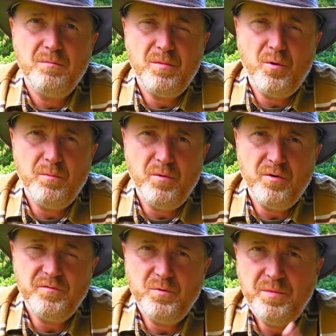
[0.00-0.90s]
more and
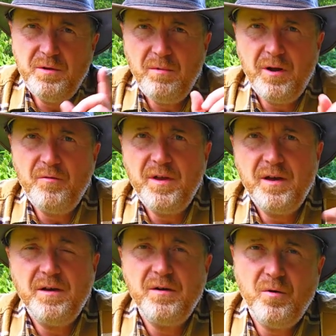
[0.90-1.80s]
more of you people out
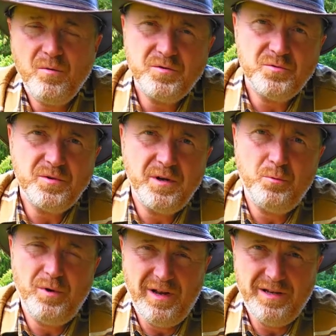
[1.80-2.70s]
there also can
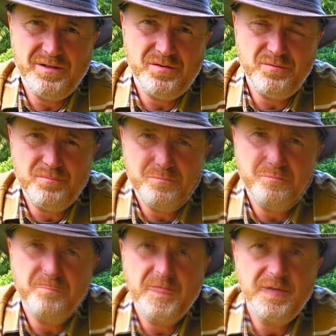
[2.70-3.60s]
relate to.
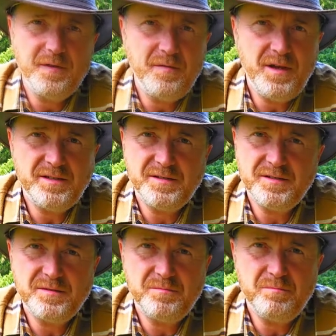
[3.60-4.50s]
And
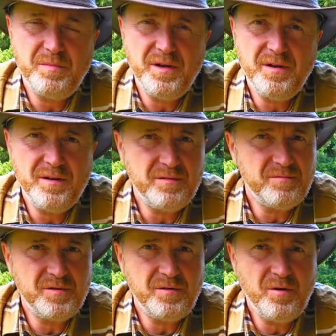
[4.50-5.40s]
that's been,
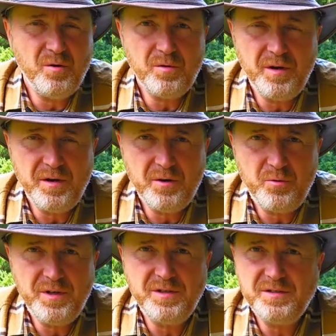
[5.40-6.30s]

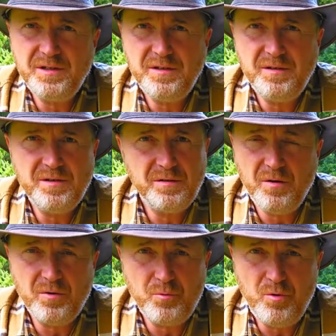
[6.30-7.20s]
increasing
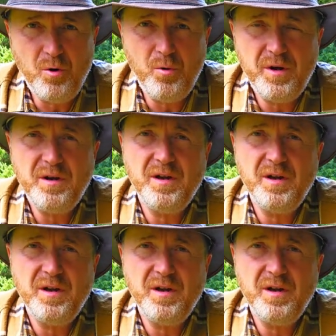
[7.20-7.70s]
or growing,